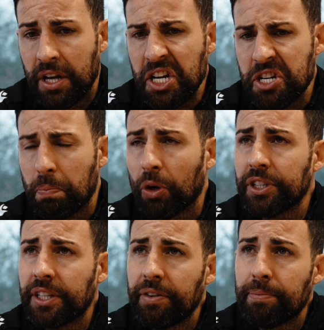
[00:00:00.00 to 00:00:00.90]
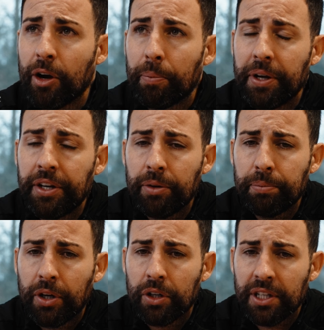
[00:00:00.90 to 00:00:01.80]
is positive in my opinion
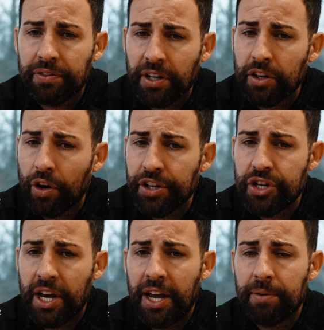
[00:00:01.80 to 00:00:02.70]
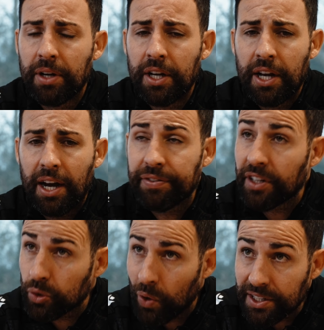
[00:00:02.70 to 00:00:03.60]
because after Norwich game, after
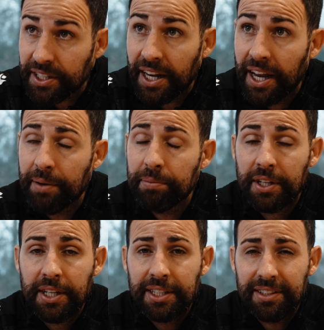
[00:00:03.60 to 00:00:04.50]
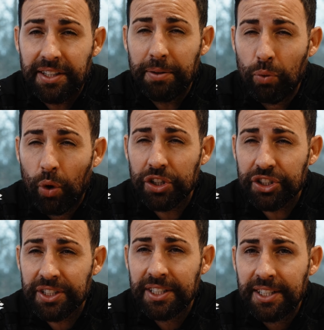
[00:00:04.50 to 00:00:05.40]
Swansea game, the team
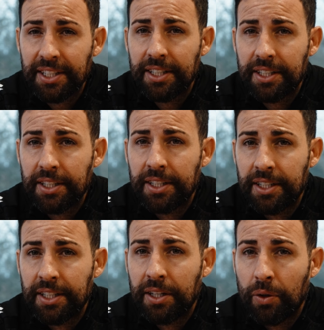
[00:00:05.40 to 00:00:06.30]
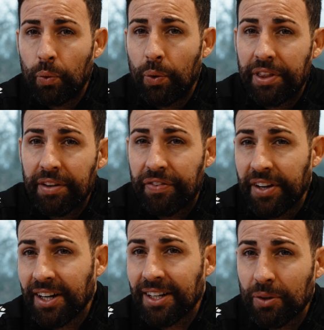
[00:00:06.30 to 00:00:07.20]
was with the
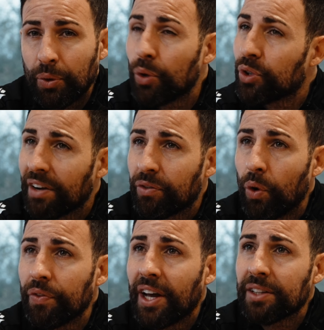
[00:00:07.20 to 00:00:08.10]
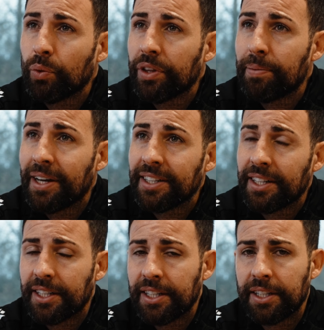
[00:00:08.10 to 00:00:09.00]
field, we could have won that with a
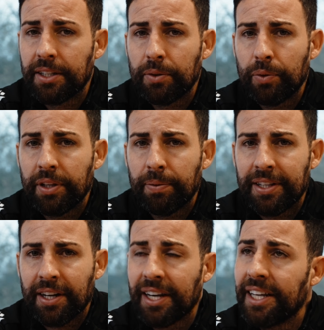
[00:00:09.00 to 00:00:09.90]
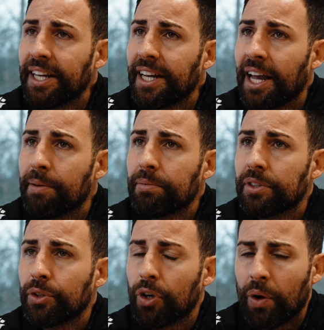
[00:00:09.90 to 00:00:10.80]
better with a better linking game.
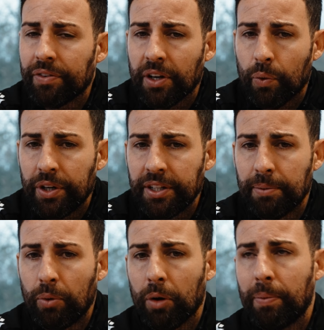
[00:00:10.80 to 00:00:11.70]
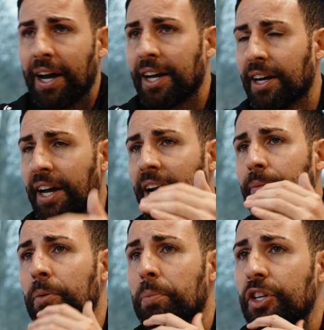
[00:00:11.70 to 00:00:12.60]
You know, after winning the ball back higher
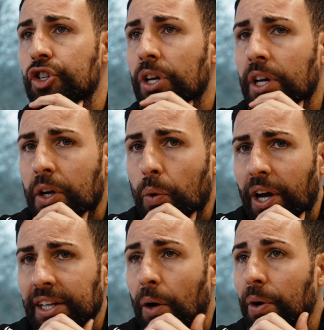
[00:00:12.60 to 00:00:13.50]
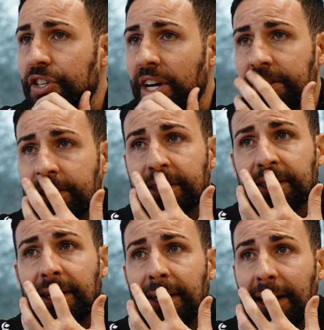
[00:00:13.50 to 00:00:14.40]
up the pitch, we had our chances
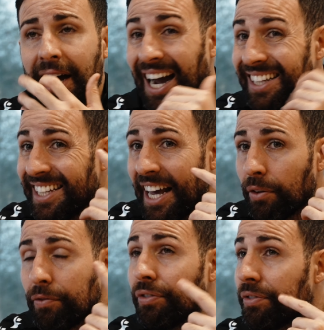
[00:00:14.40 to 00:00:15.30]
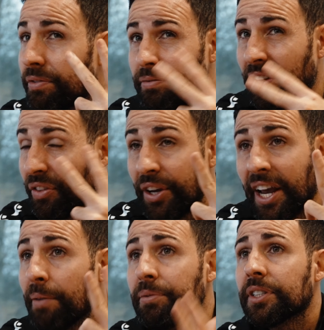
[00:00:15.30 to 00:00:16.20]
at the end of the three
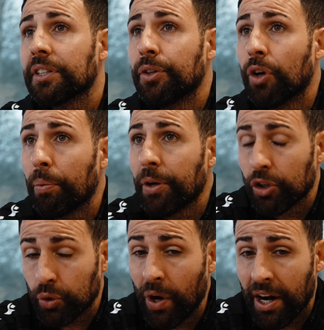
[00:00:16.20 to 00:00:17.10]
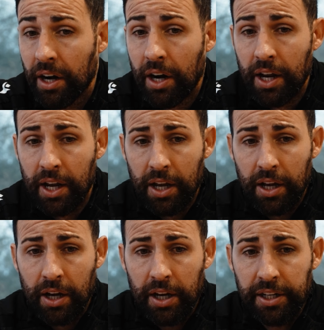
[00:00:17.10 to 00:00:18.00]
games. You know, because we are
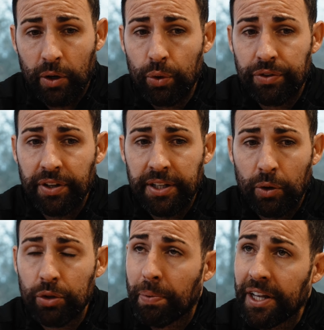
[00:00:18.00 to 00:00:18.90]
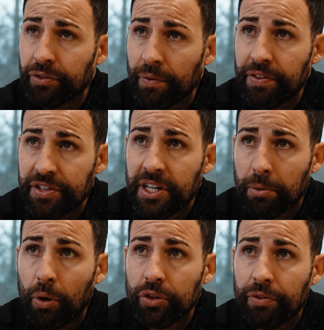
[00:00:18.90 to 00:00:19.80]
in a good in a good place from the physical
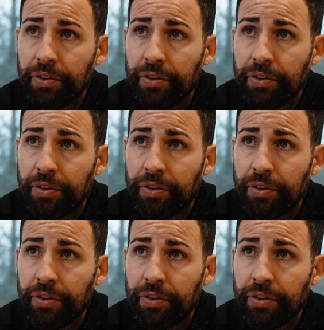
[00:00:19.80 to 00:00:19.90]
point of